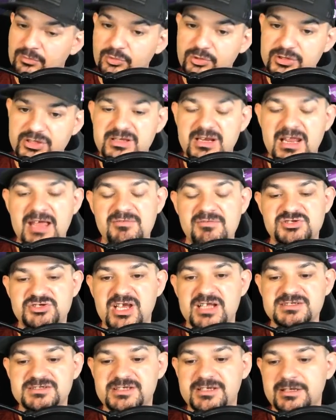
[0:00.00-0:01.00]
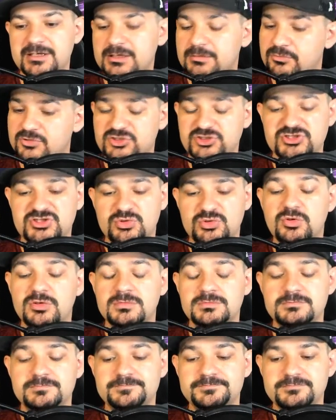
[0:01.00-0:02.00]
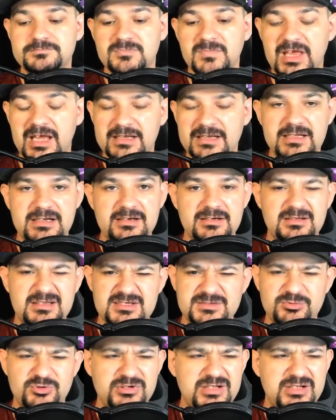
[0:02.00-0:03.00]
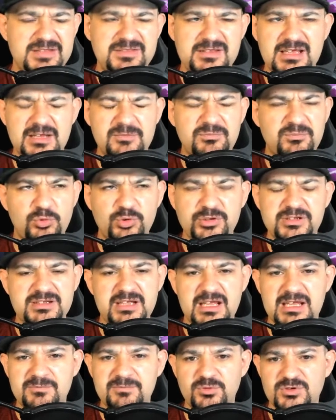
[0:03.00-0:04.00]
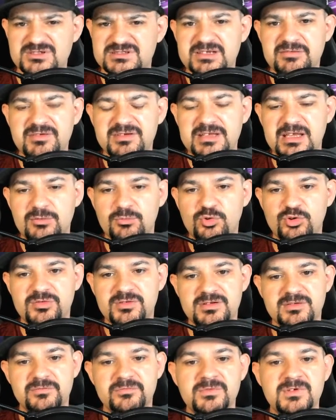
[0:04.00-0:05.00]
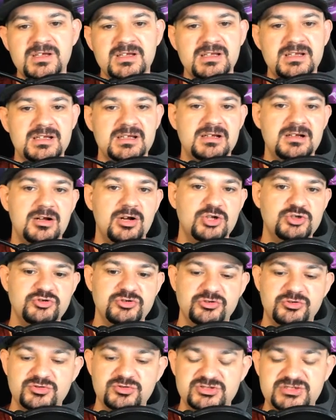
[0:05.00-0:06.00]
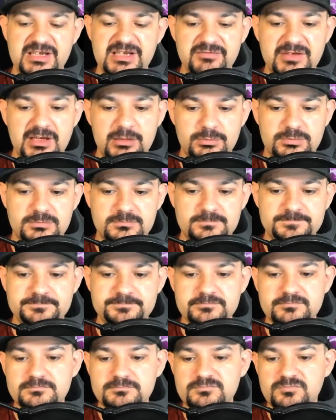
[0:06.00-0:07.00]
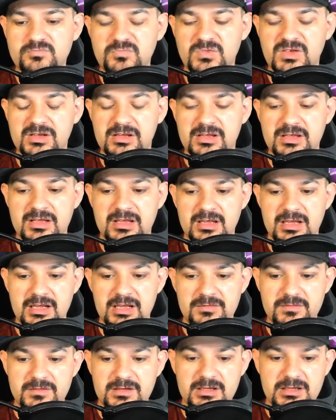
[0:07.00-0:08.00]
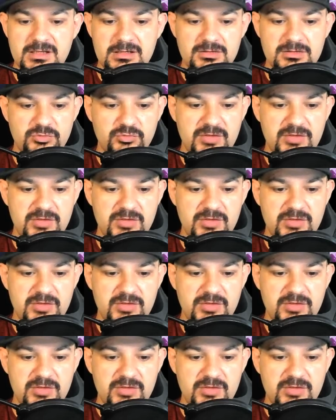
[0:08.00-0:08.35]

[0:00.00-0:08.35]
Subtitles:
where you can have a chance of getting them, which is cool. I did it this morning. I think I had 40k, 47k worth of ultra recruits saved up. And then